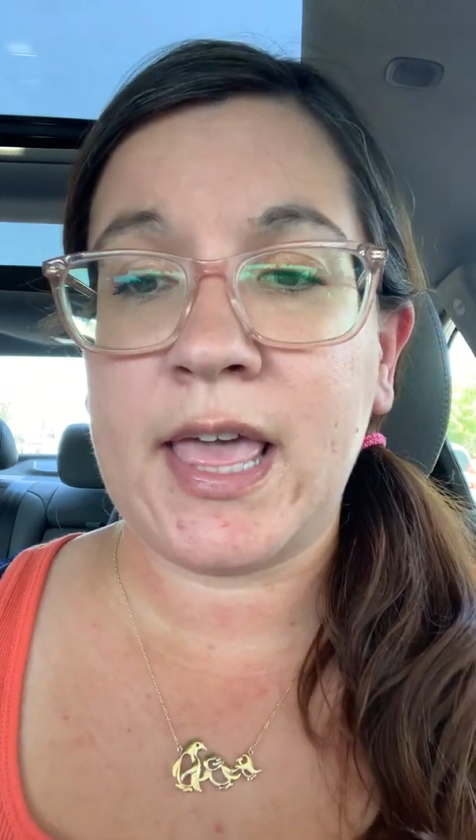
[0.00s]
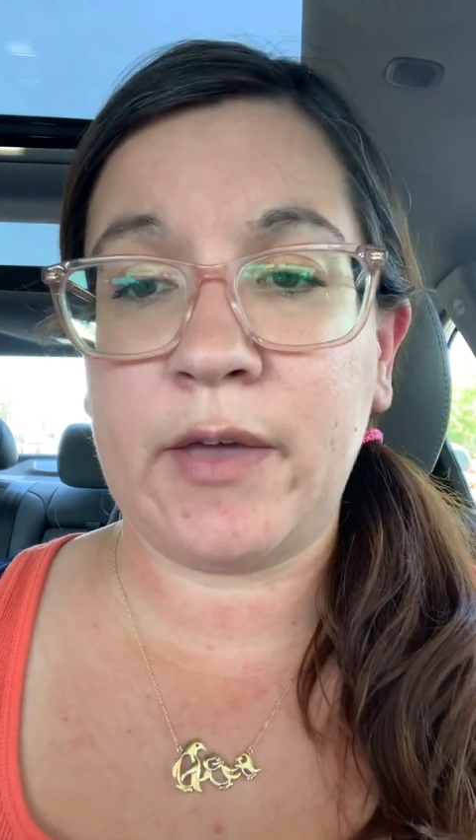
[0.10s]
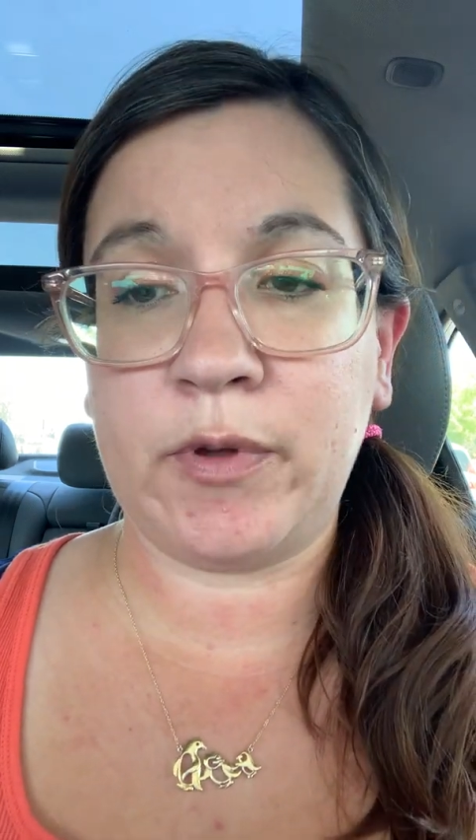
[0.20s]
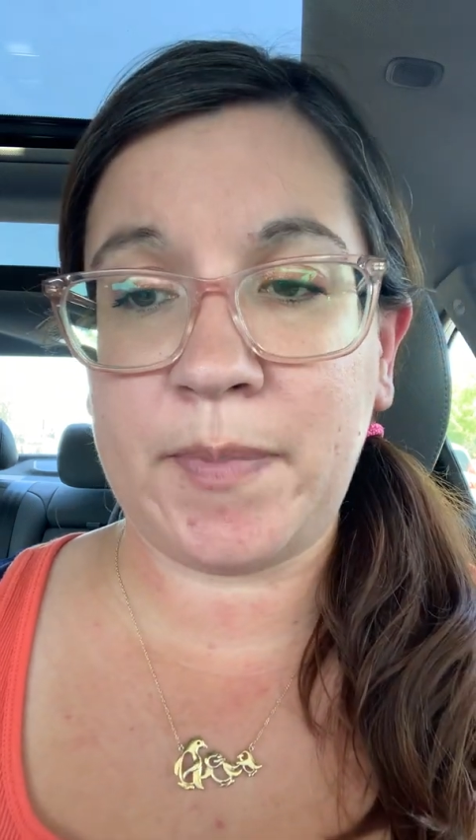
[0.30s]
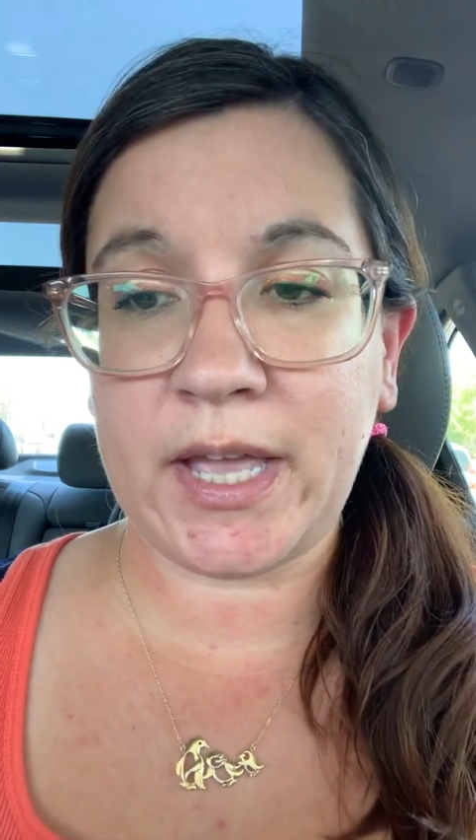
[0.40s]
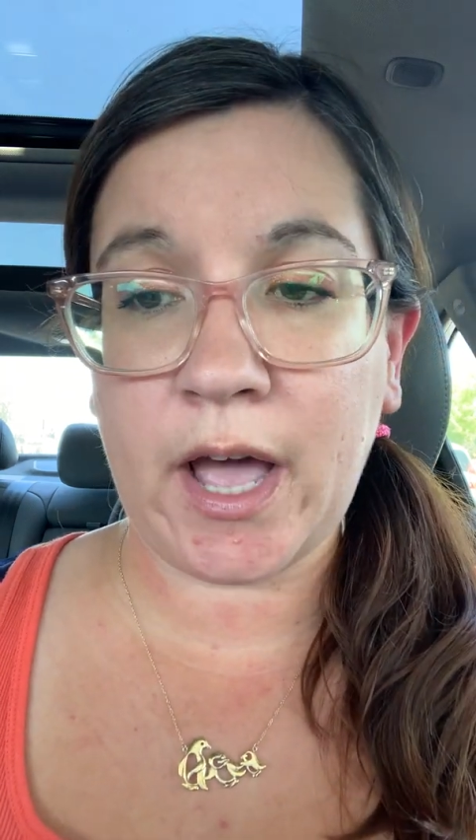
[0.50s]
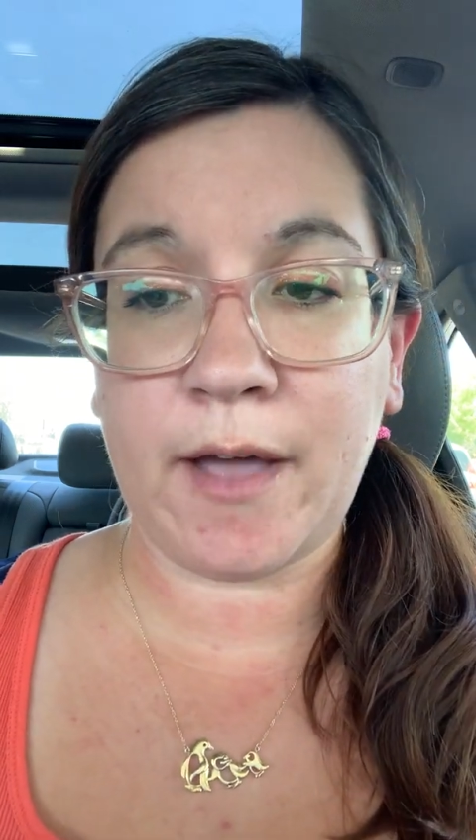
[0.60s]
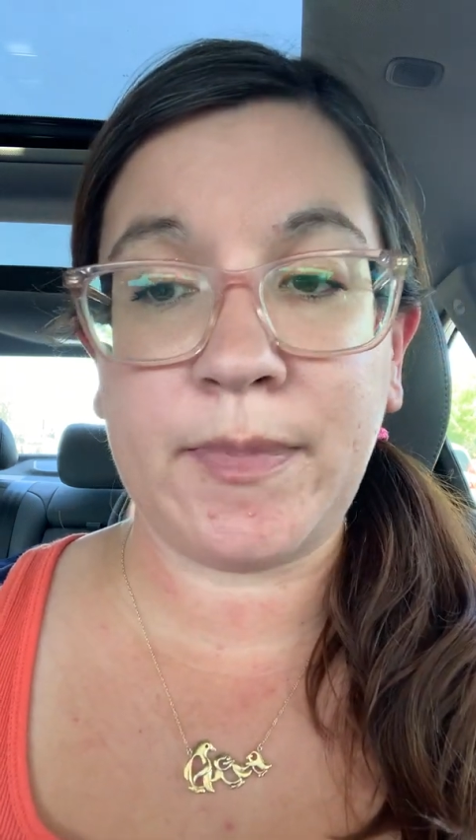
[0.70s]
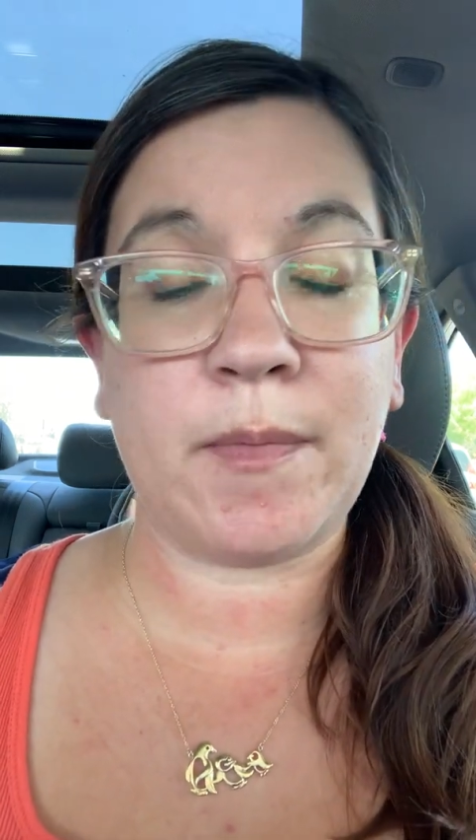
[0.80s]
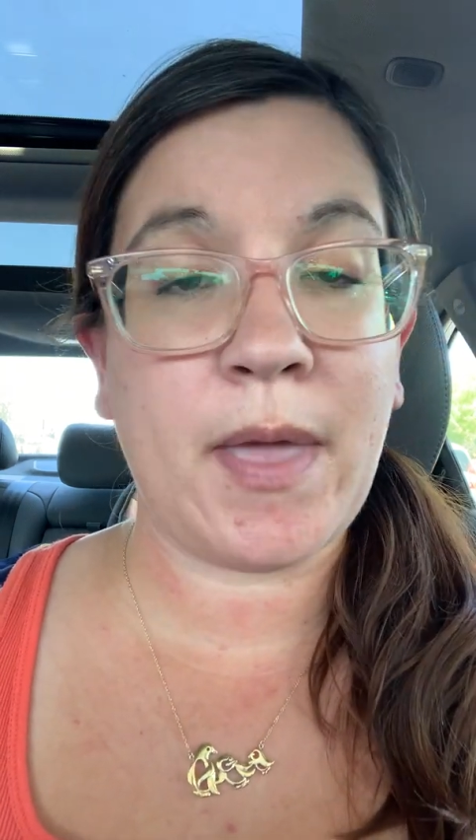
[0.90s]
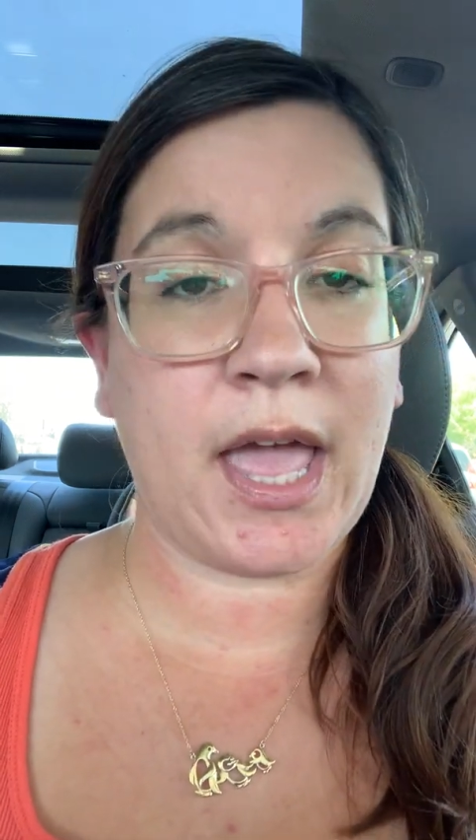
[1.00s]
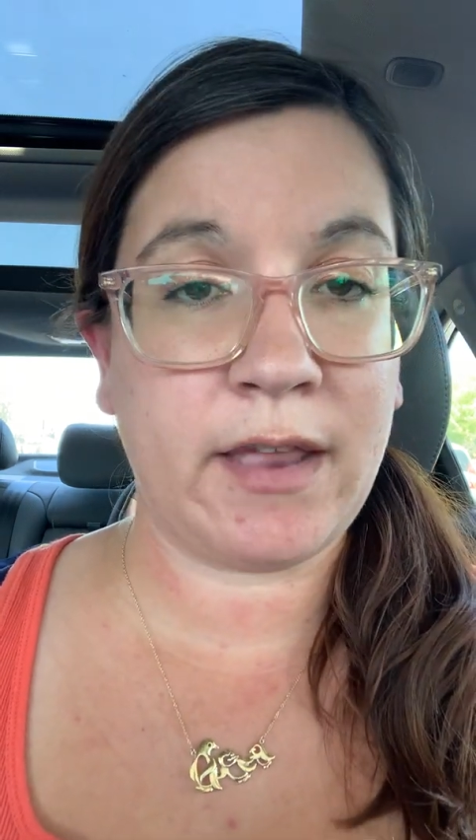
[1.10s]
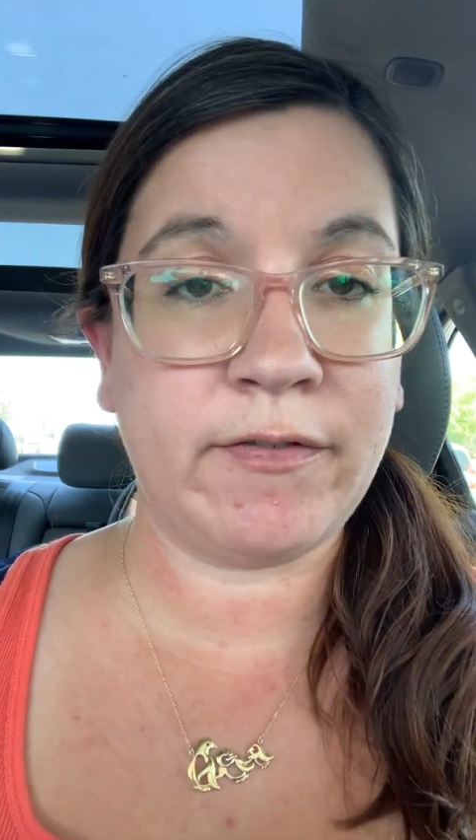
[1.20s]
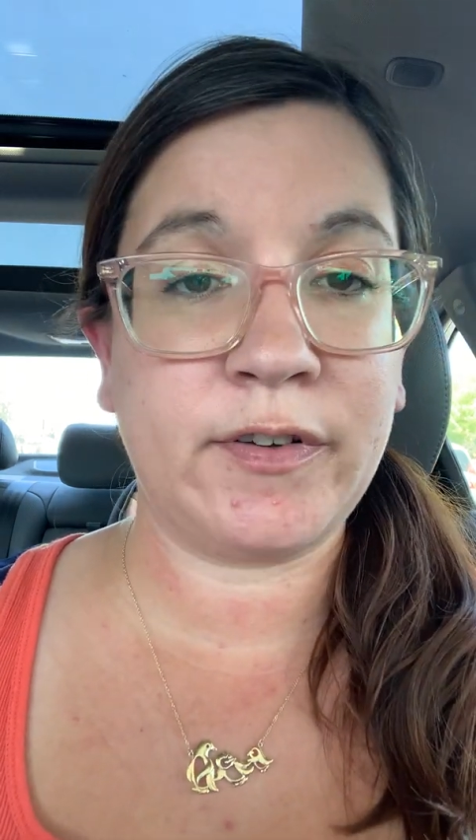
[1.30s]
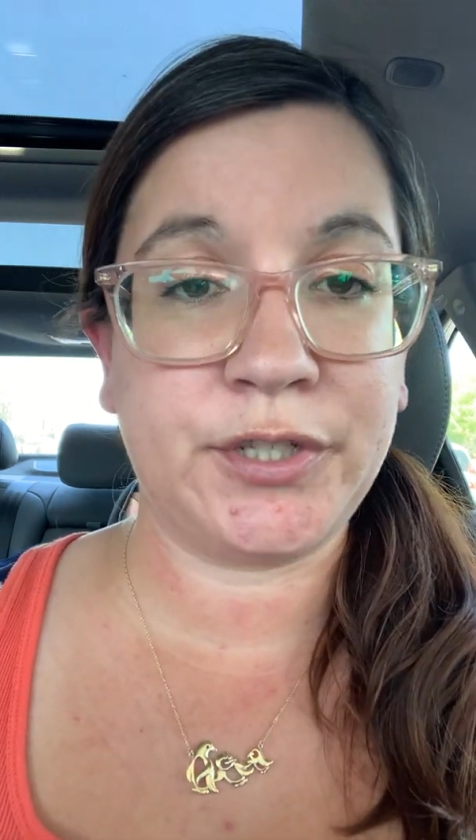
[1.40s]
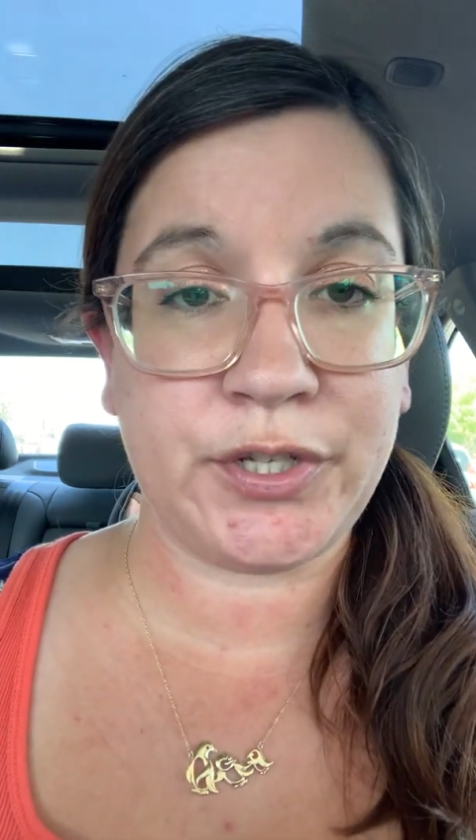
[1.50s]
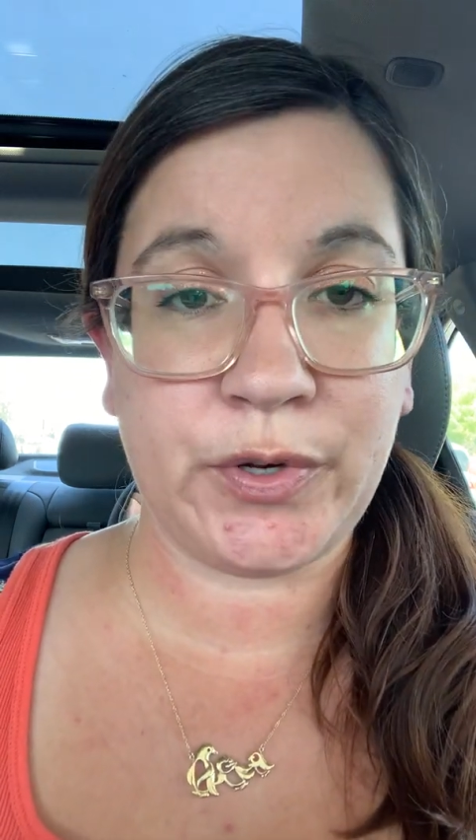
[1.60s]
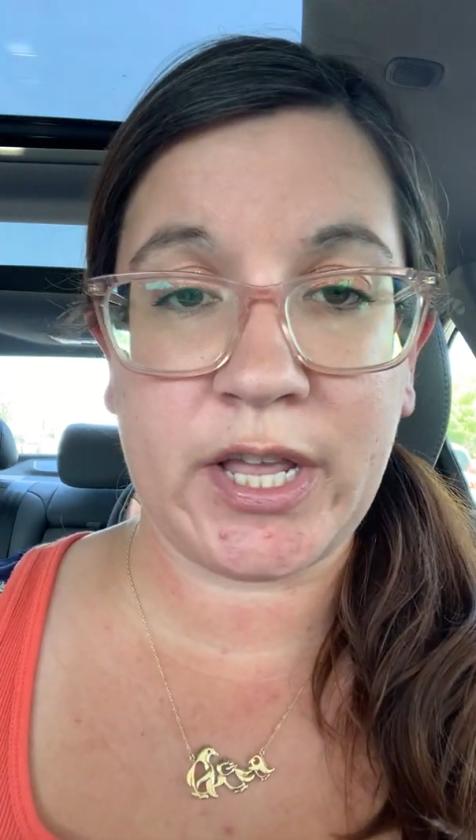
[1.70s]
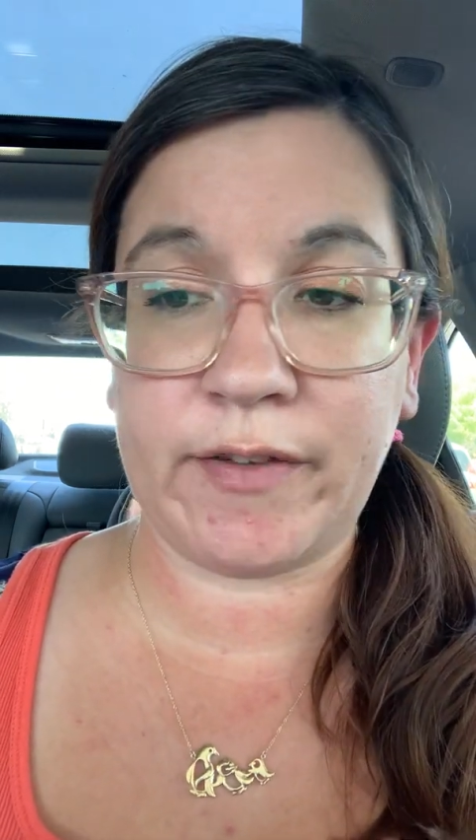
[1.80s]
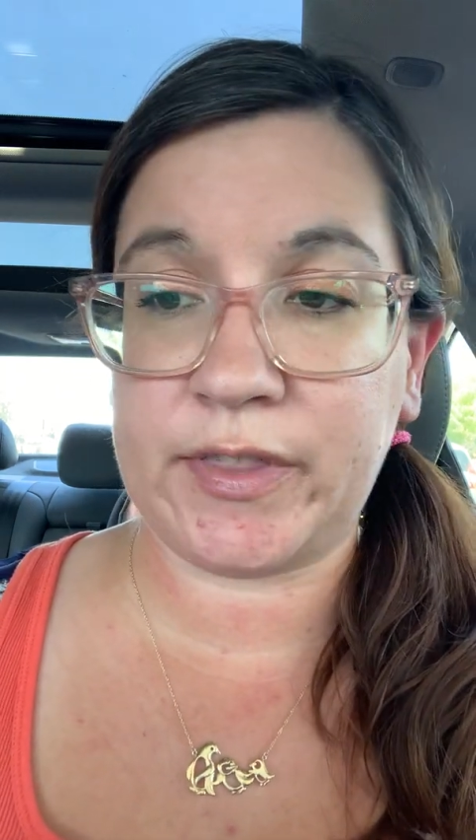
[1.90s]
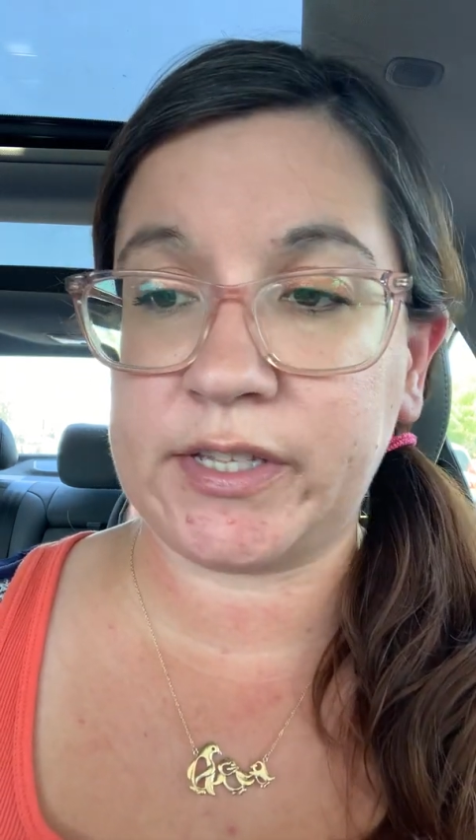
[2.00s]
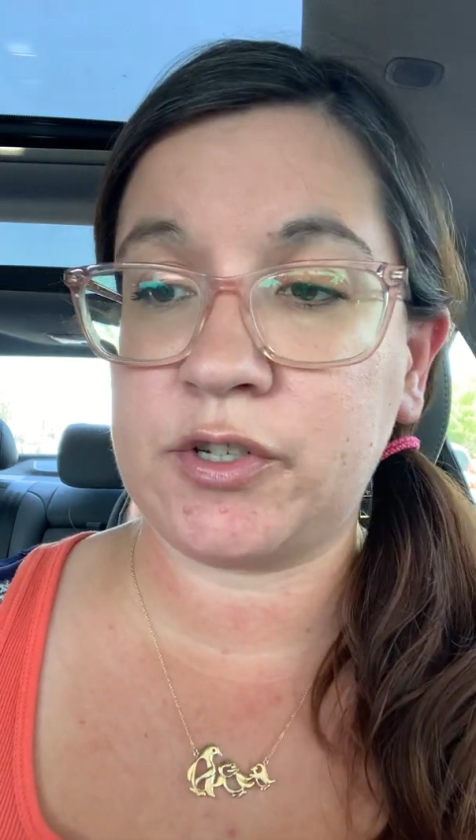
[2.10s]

it would become the painful duty of this